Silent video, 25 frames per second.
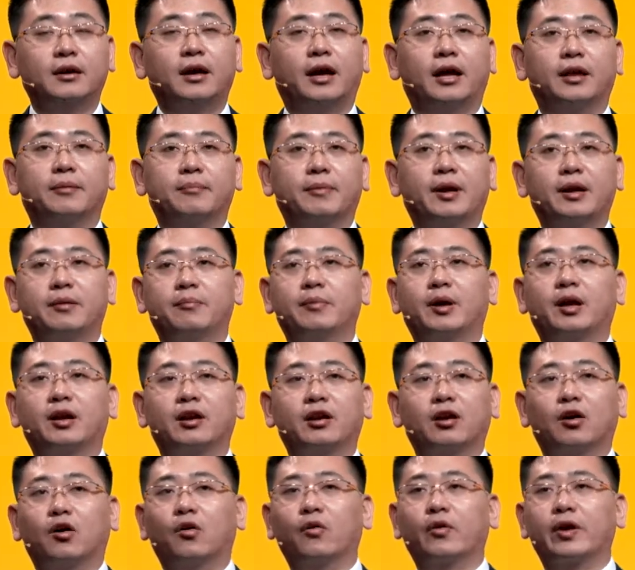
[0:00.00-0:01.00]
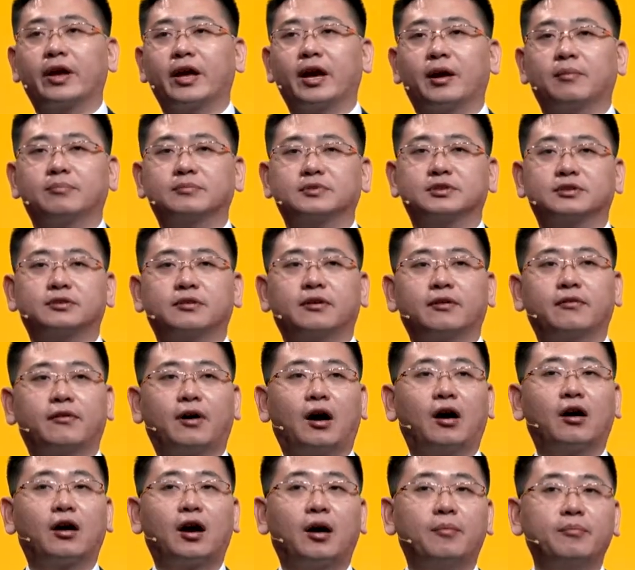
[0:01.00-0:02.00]
and many OEMs.
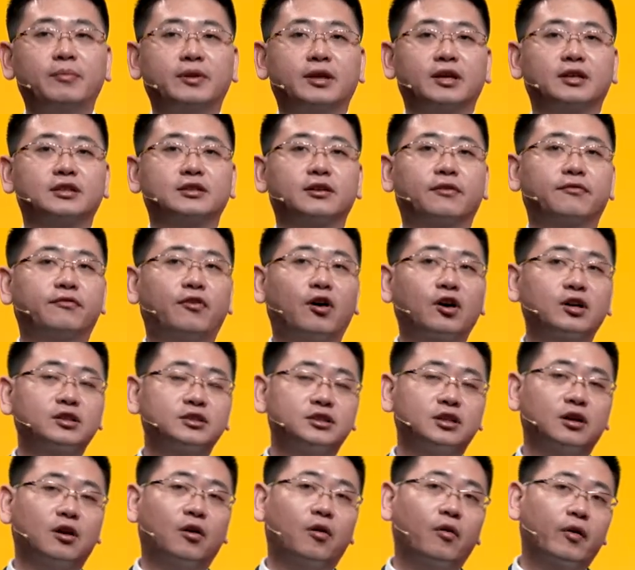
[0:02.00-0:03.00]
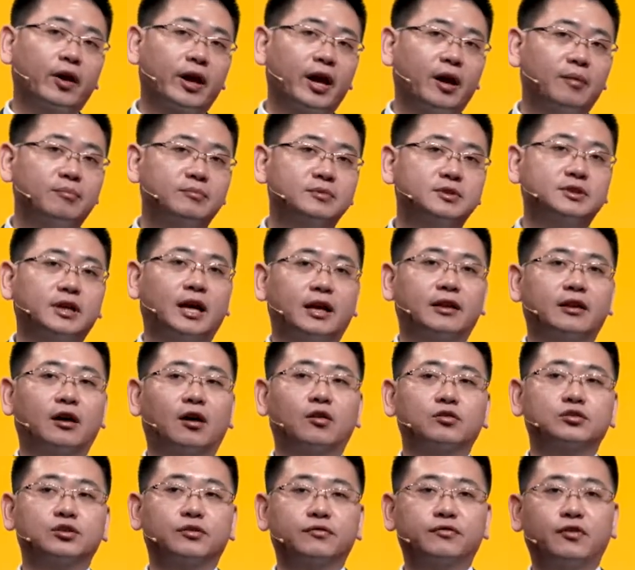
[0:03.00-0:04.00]
Our company is focusing on OEMs and
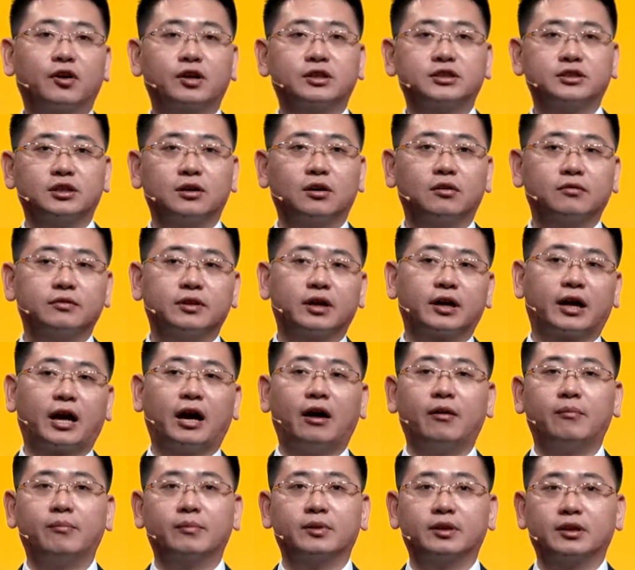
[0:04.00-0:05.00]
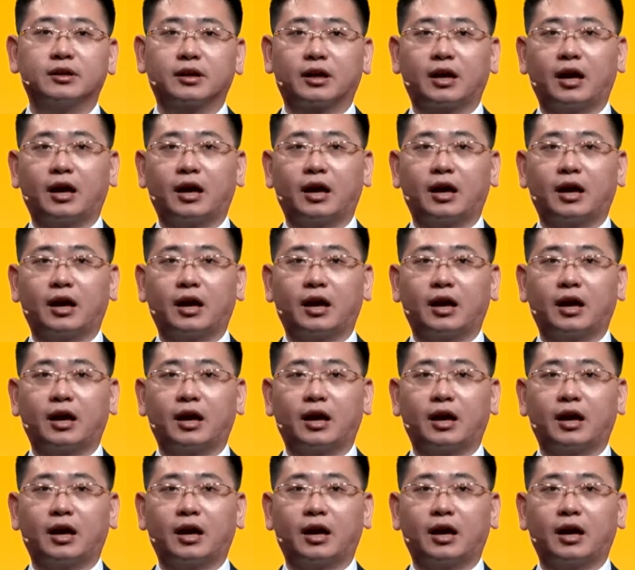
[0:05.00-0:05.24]
also focusing on the government